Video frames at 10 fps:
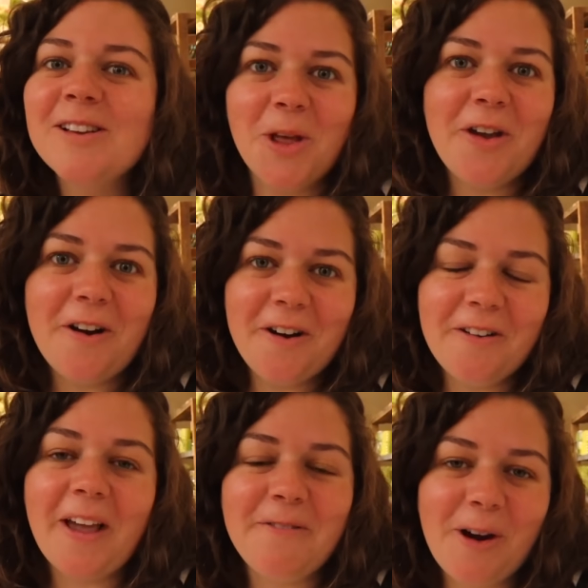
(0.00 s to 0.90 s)
So
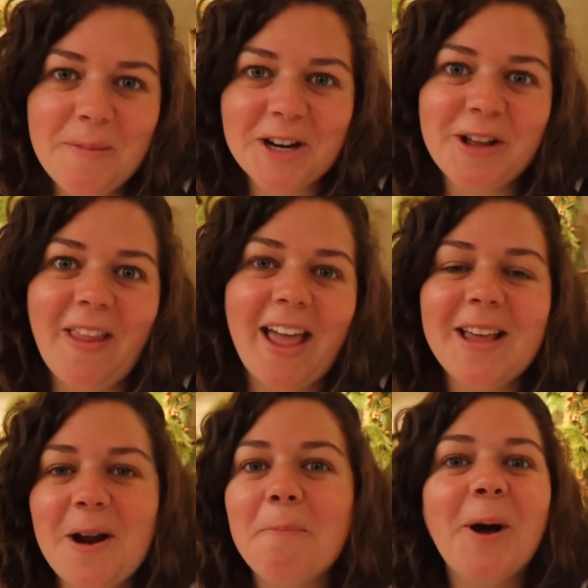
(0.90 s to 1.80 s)
they're like very much in
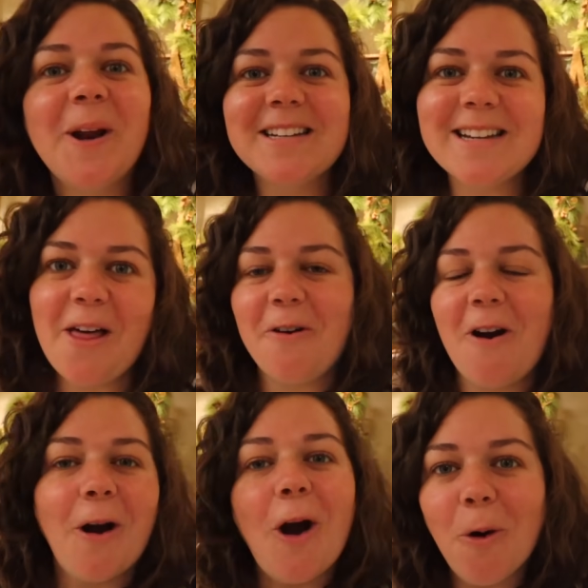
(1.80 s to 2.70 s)
like, you know, putting together
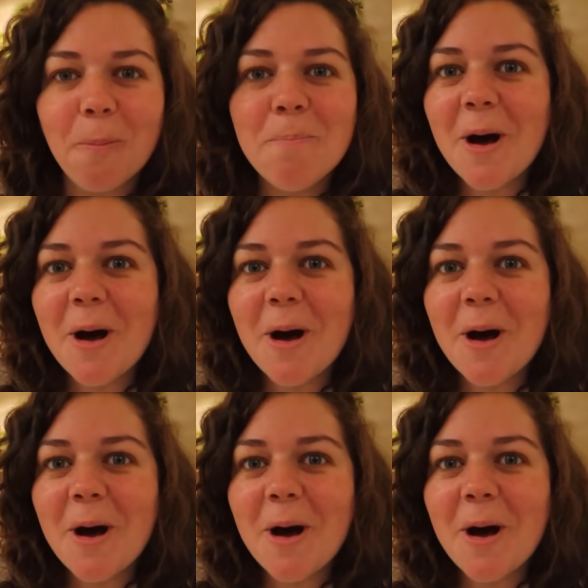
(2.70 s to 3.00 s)
our home